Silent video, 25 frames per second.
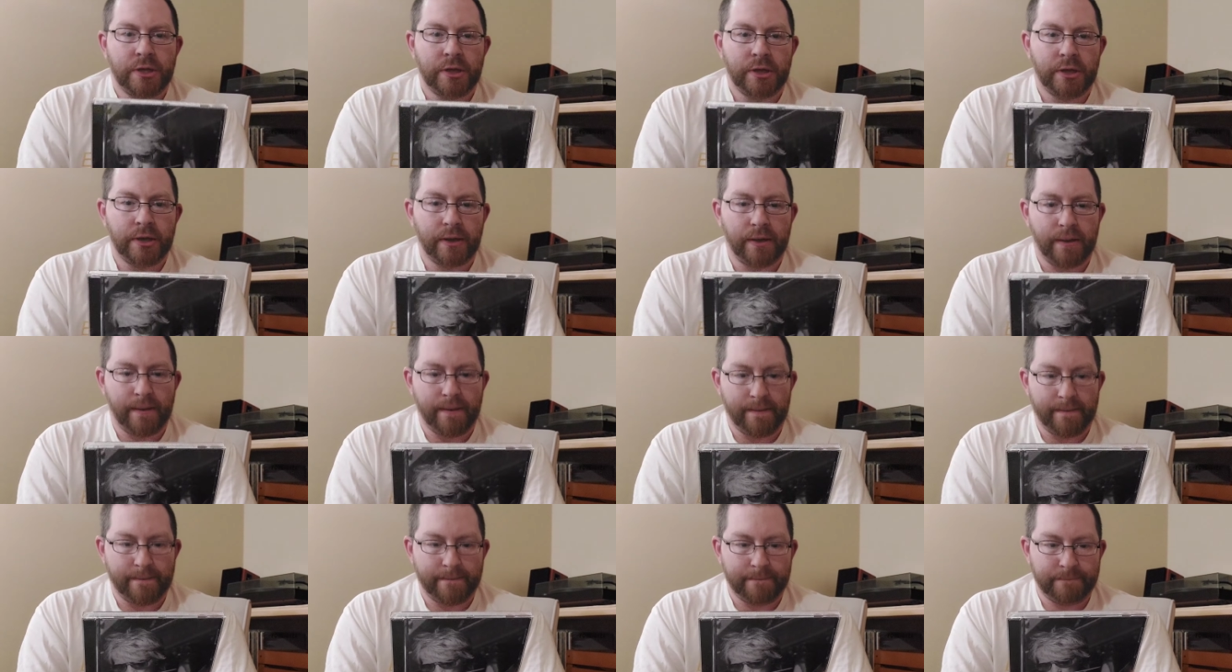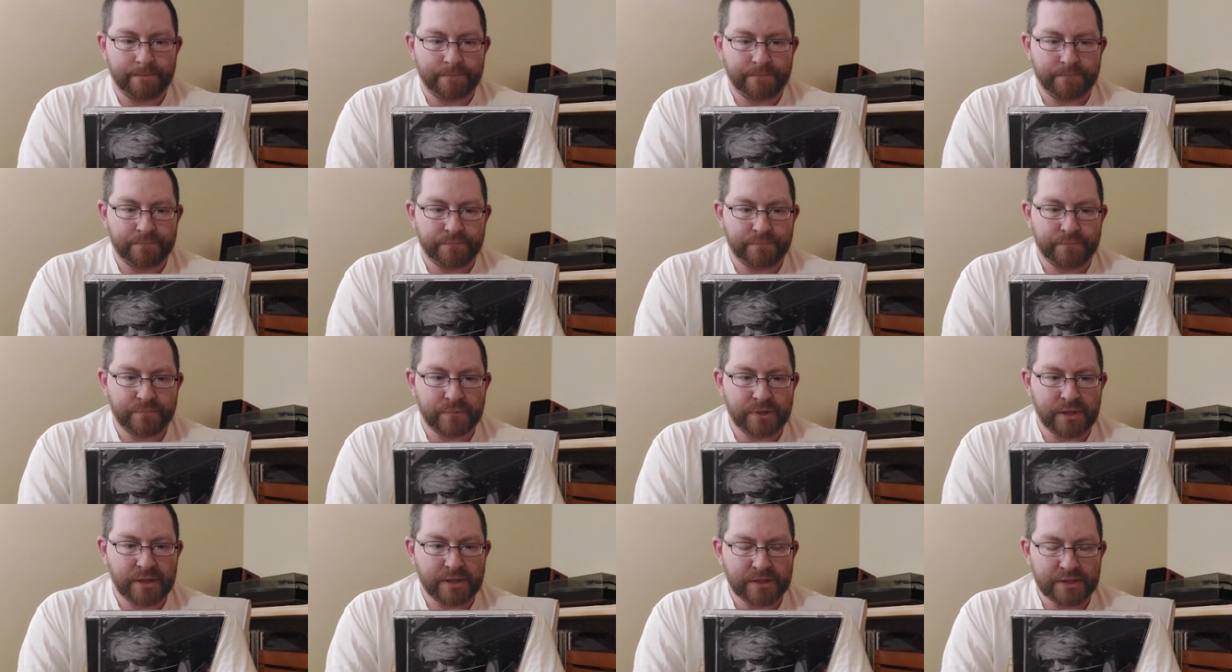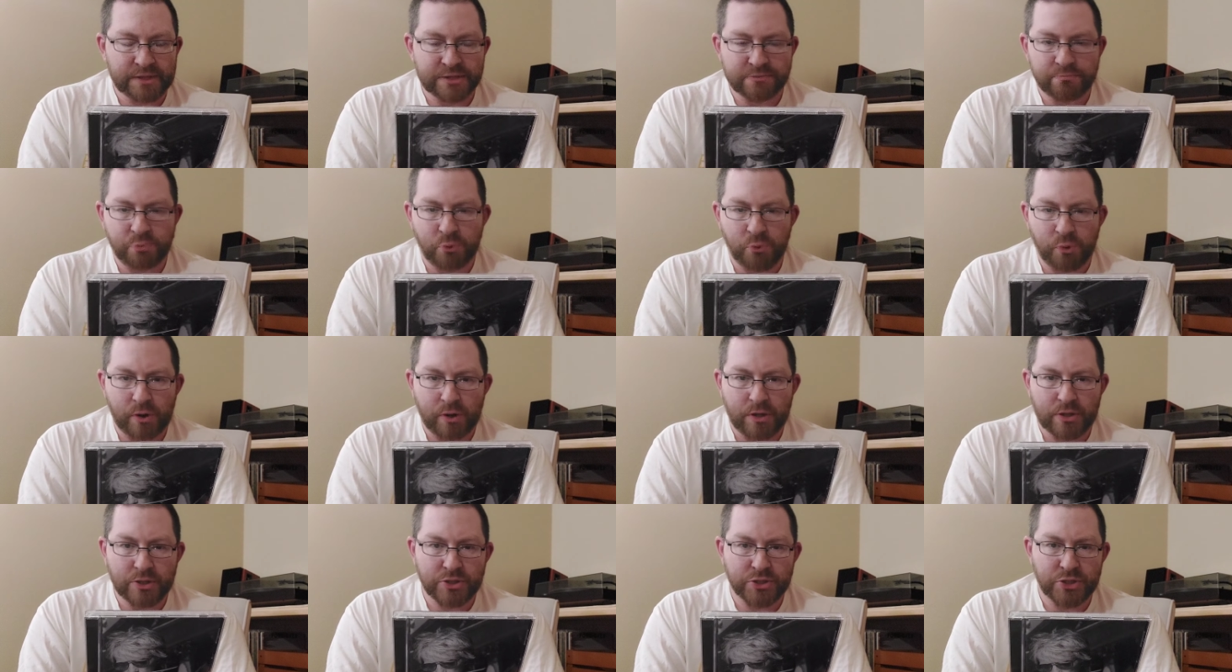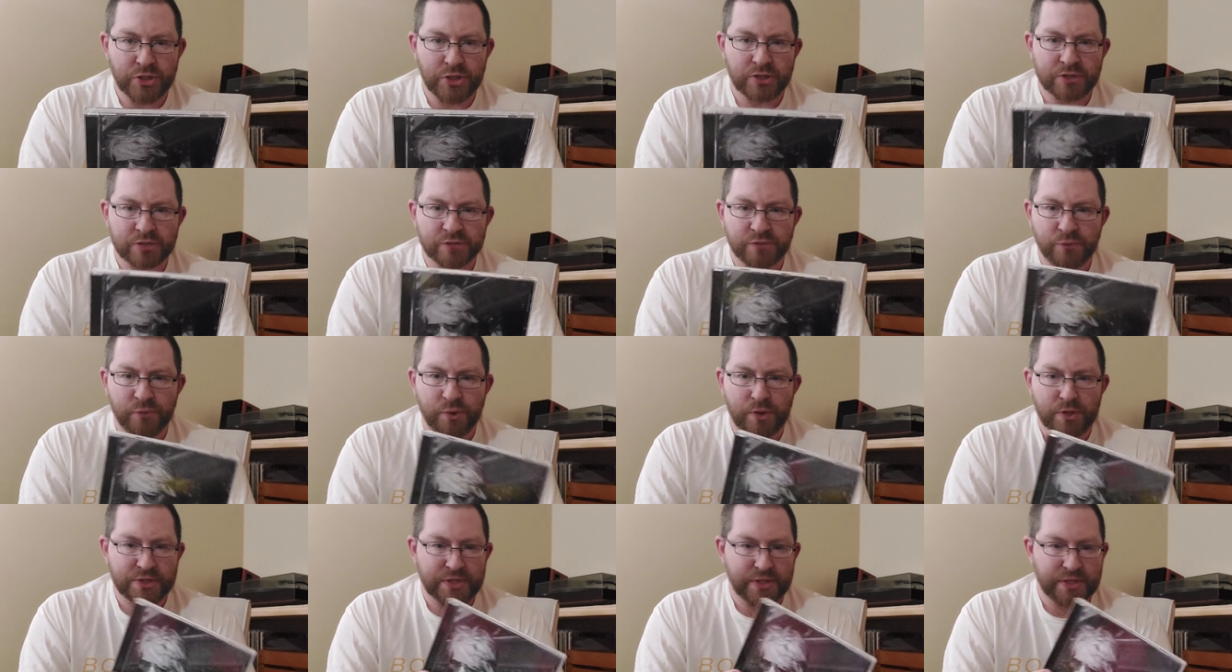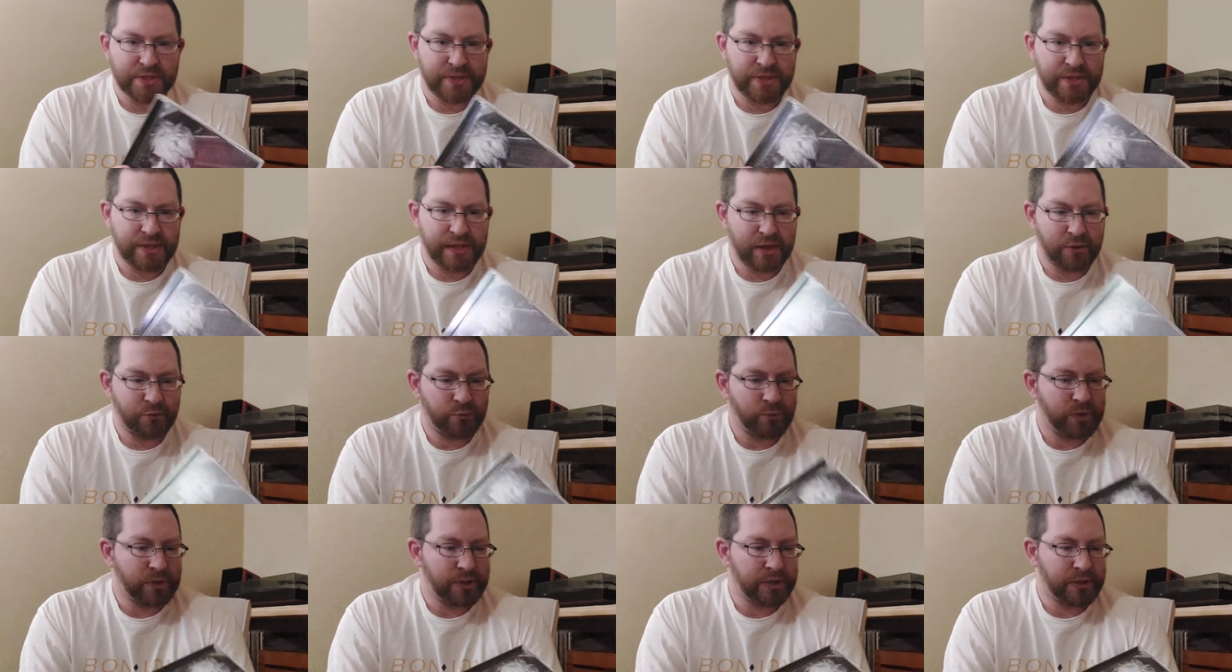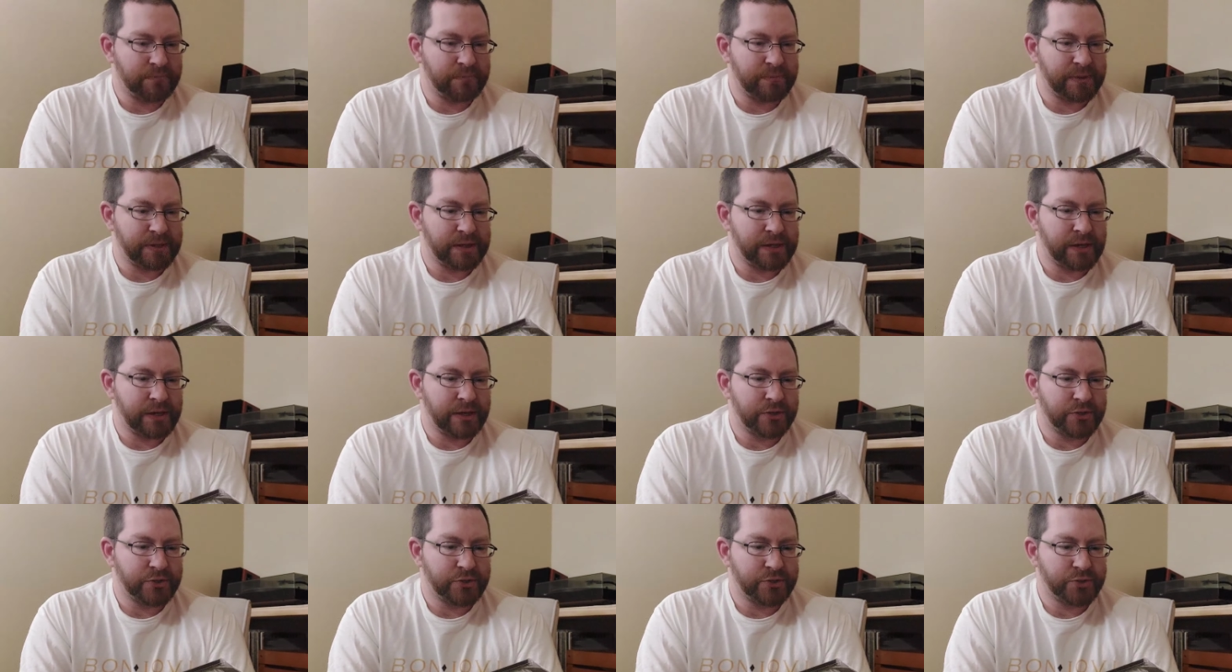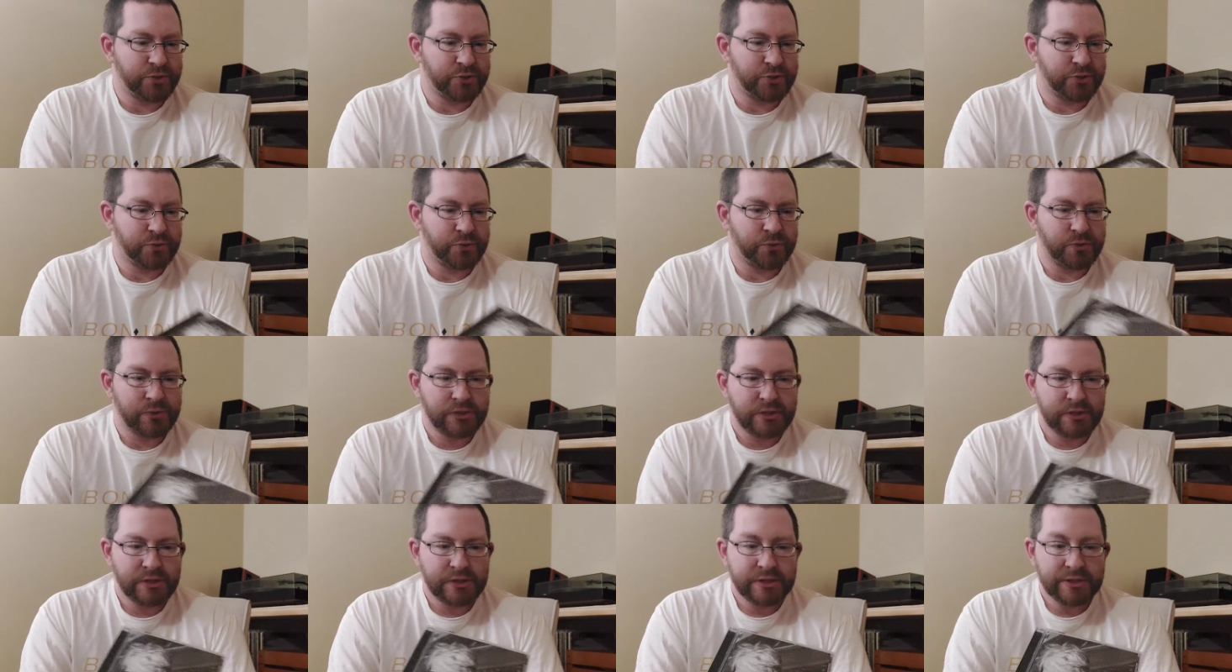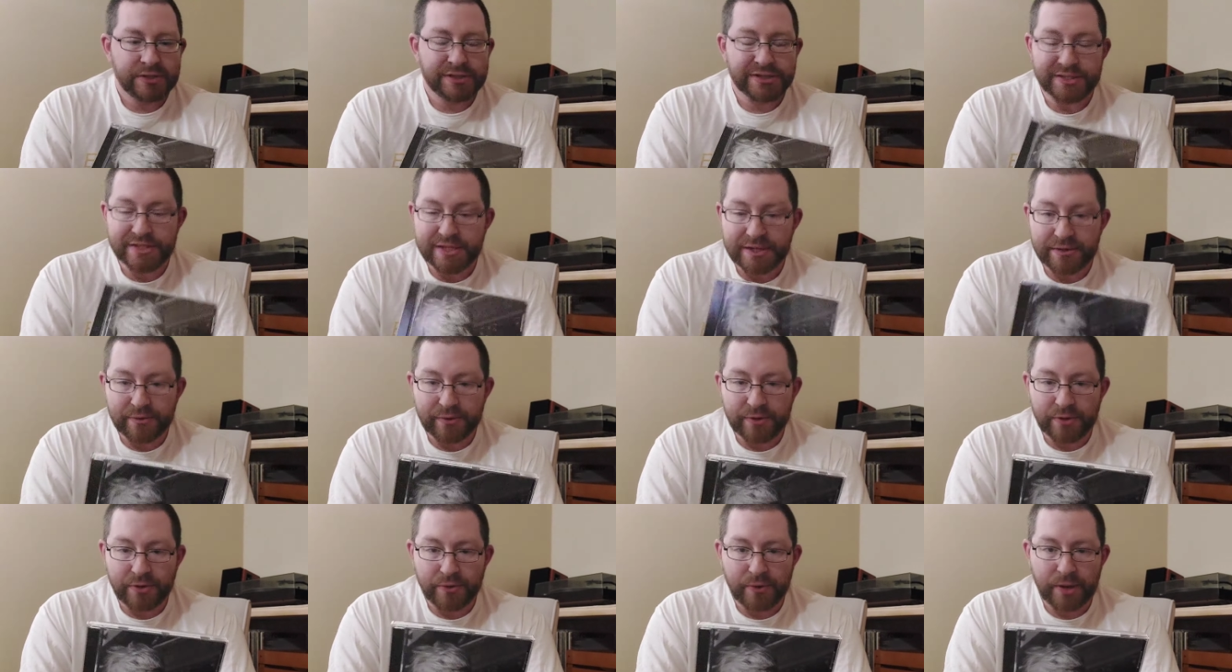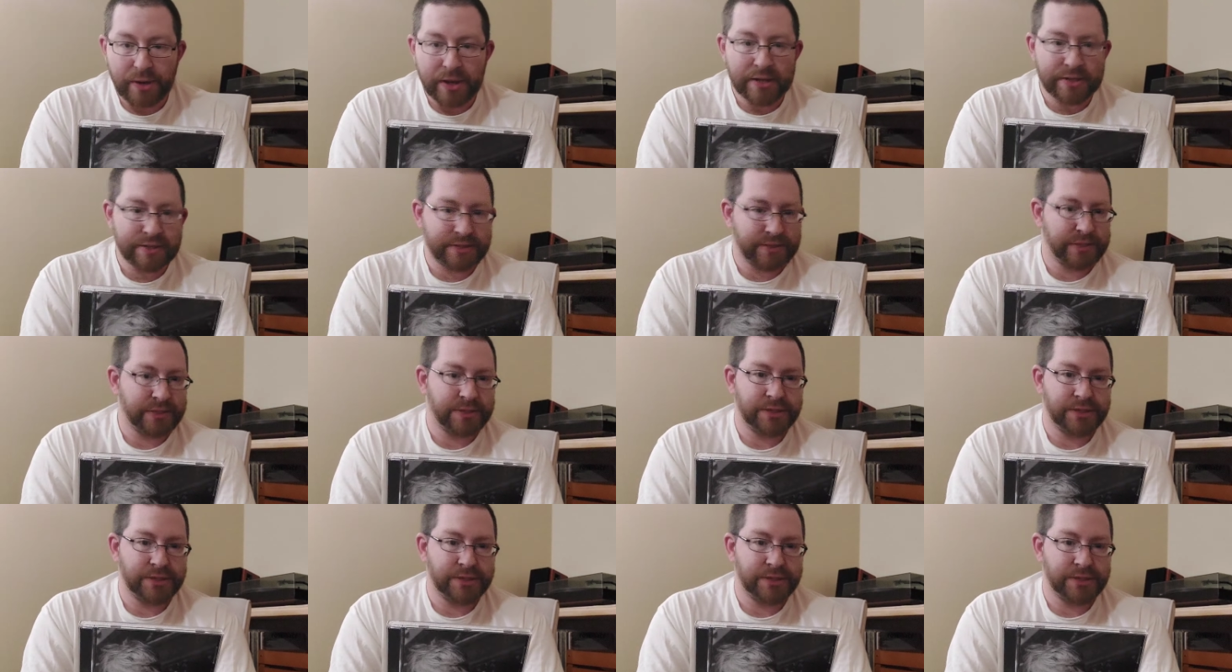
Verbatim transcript: Um, at this point, Jon's voice, I think, had really begun to deteriorate.